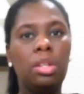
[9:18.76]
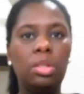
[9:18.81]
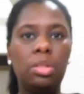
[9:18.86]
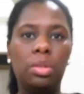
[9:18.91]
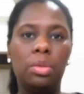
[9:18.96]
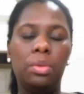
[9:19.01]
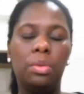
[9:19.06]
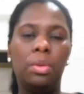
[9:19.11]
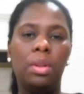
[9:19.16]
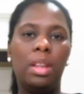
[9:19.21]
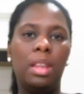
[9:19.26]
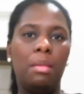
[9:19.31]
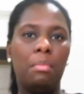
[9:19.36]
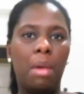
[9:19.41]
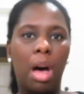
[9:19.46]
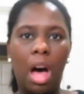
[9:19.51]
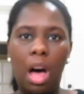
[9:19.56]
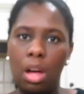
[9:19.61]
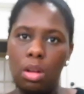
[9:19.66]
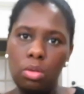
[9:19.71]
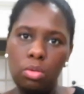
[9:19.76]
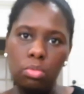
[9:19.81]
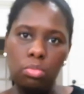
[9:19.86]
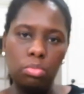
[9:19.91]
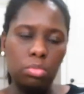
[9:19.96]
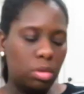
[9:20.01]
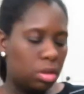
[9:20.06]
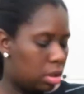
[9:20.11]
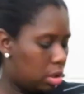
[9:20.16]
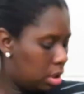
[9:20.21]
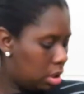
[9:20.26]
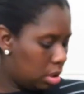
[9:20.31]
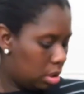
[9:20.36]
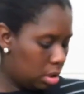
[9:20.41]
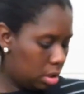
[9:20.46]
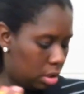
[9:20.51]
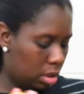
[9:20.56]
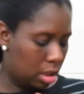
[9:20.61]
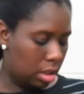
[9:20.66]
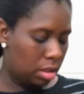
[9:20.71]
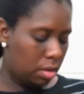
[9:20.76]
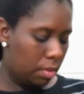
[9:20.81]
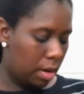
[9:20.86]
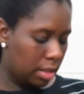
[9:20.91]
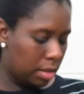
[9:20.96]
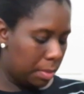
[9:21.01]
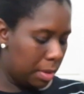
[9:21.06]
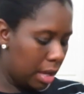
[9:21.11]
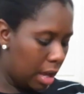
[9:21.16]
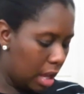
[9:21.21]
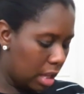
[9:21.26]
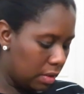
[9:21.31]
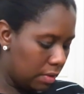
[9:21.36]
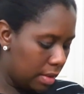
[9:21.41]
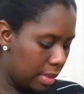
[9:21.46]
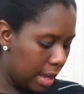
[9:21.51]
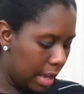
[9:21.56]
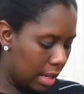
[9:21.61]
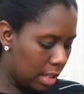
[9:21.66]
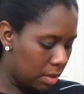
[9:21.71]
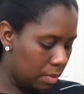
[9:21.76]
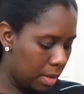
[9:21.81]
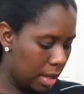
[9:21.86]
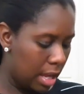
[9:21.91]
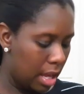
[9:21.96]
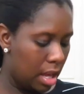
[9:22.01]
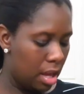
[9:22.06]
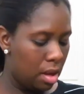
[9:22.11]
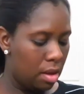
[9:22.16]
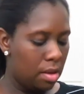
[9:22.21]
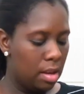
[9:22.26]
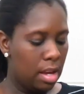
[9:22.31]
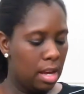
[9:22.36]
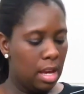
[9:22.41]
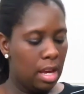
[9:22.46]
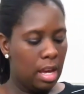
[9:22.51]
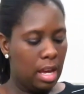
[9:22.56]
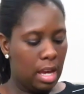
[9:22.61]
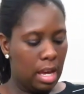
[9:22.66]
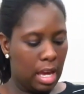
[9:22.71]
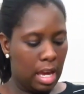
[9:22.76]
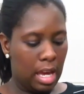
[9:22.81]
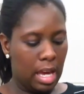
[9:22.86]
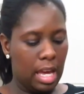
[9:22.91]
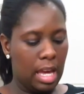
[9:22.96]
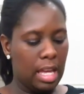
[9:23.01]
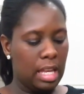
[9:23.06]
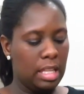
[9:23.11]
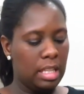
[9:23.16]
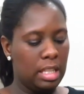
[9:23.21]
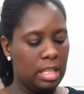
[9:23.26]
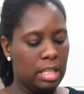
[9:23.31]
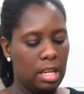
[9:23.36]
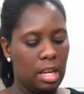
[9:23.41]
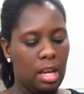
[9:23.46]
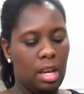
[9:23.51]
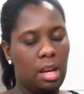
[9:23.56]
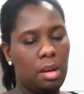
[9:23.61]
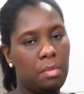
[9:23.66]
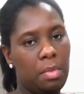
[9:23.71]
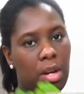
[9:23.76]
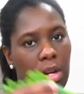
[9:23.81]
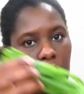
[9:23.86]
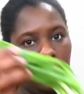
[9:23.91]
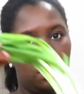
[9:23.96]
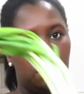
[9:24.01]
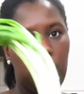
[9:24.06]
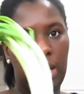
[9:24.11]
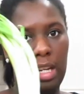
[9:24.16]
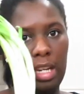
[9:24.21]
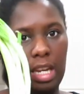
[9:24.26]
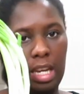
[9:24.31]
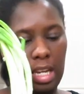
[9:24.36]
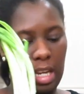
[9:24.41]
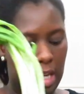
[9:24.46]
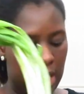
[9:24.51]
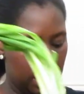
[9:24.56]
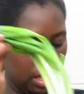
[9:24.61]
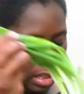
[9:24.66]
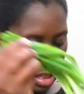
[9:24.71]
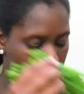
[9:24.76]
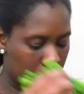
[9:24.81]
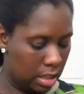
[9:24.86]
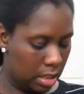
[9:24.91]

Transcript: two lemons, because the recipe calls for that as well, and some green onion